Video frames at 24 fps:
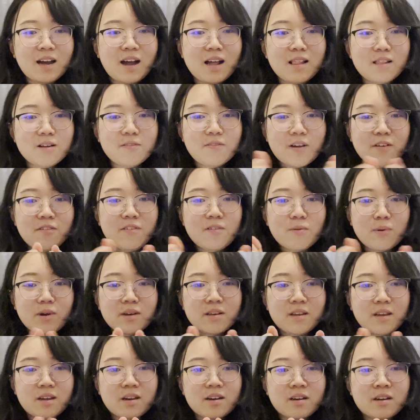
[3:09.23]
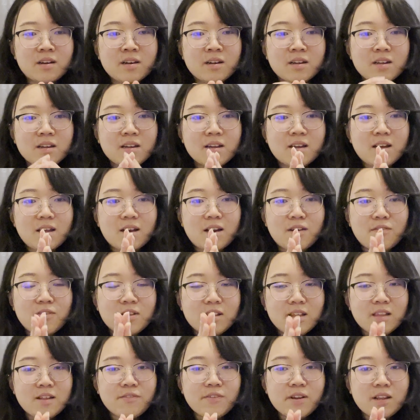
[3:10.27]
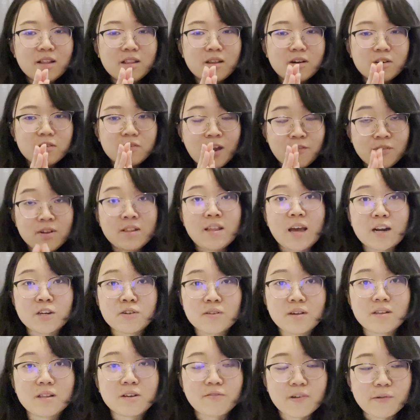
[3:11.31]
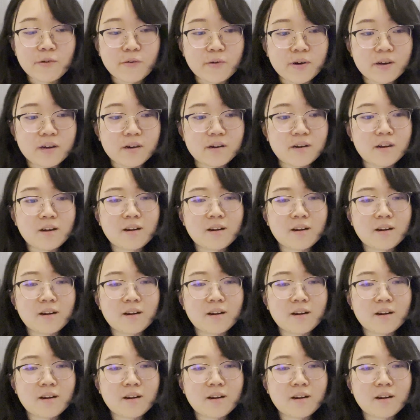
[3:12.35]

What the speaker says: I love everyone there. And I really actually love everyone there.